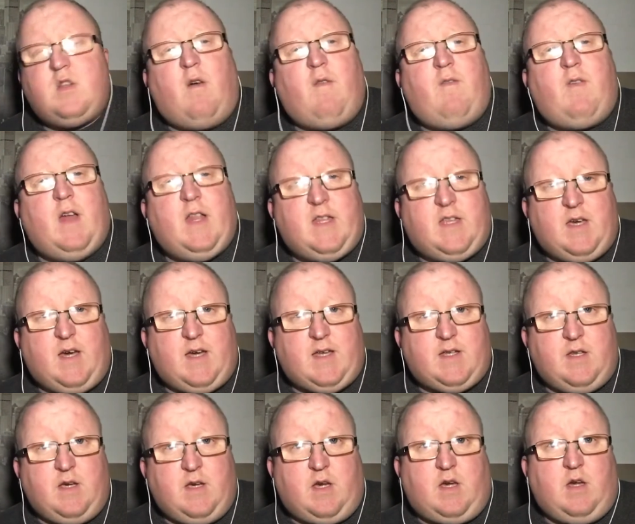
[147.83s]

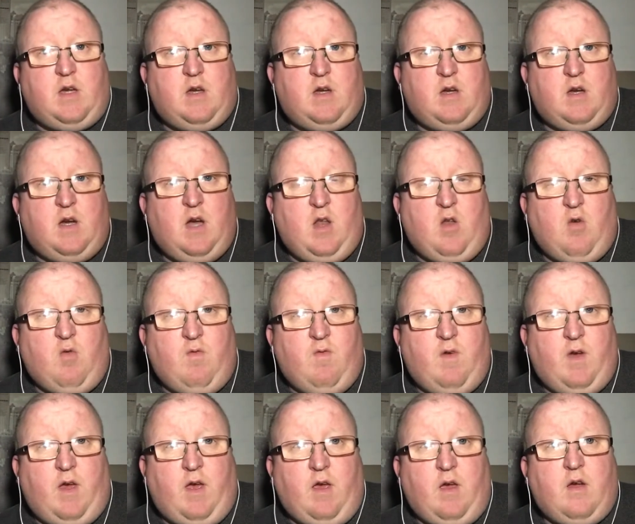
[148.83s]
fantastic, I don't
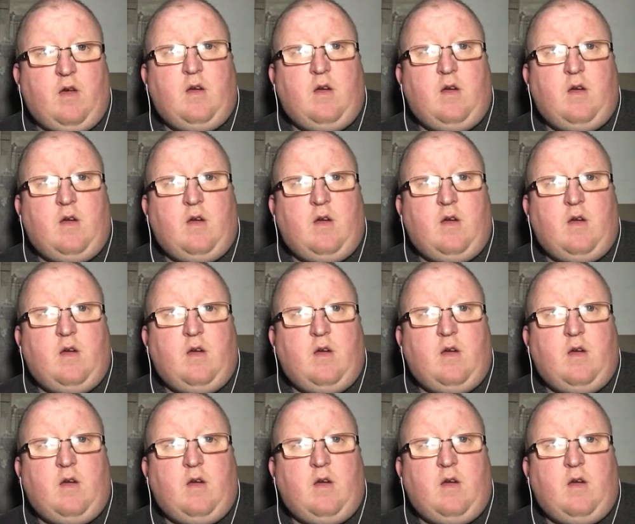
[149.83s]
think.